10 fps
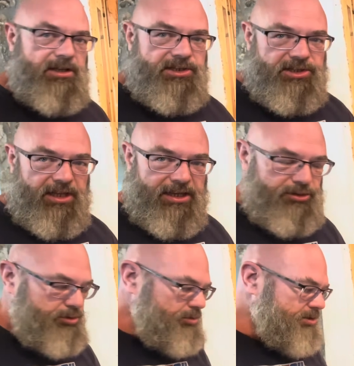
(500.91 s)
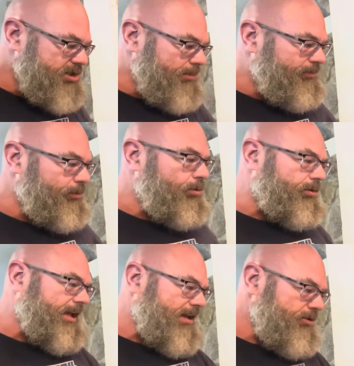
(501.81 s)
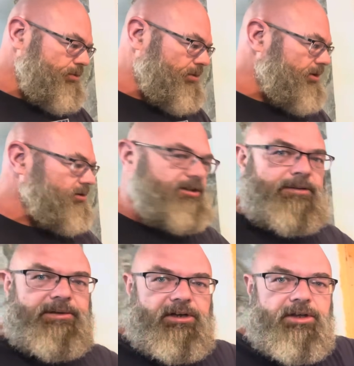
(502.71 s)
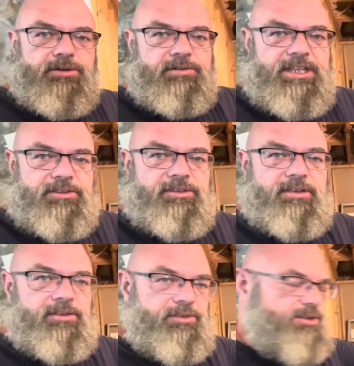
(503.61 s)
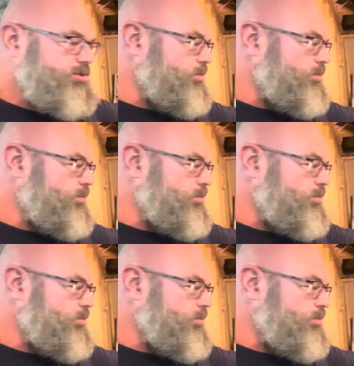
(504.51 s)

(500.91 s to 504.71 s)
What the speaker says: slide new subfloor and new underlayment underneath this